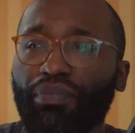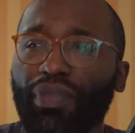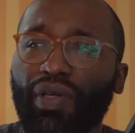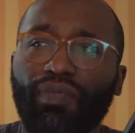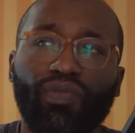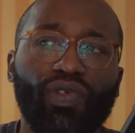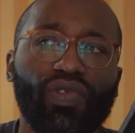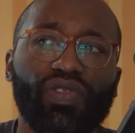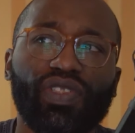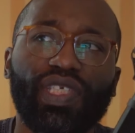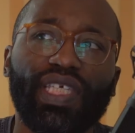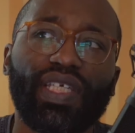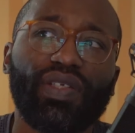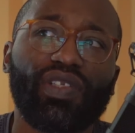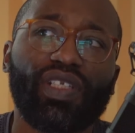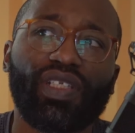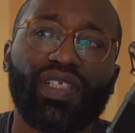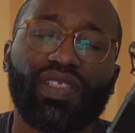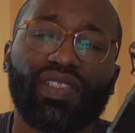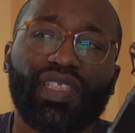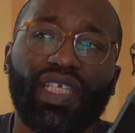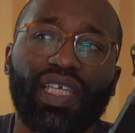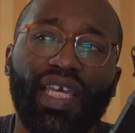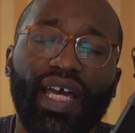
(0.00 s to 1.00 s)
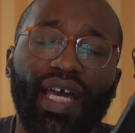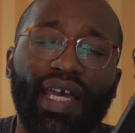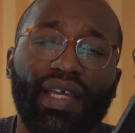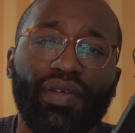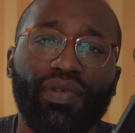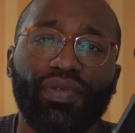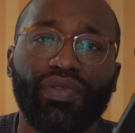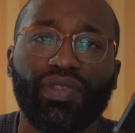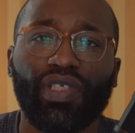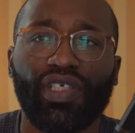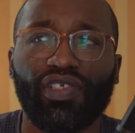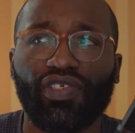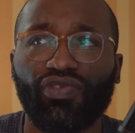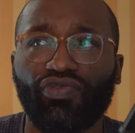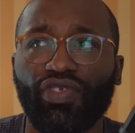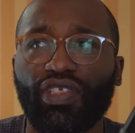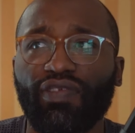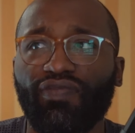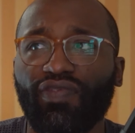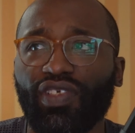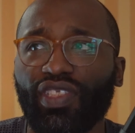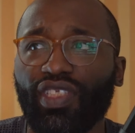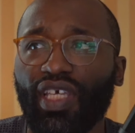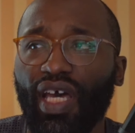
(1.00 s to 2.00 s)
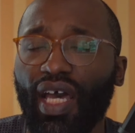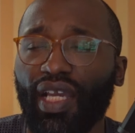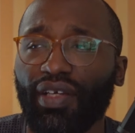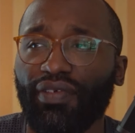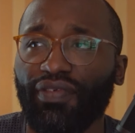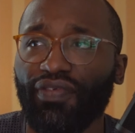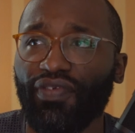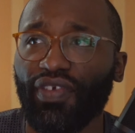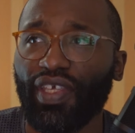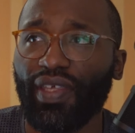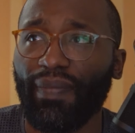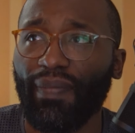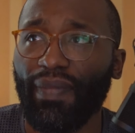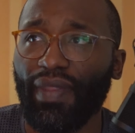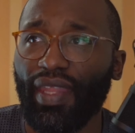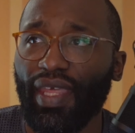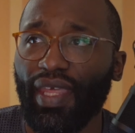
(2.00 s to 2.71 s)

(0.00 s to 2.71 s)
But Bruce Gilden is a guy who does street photography,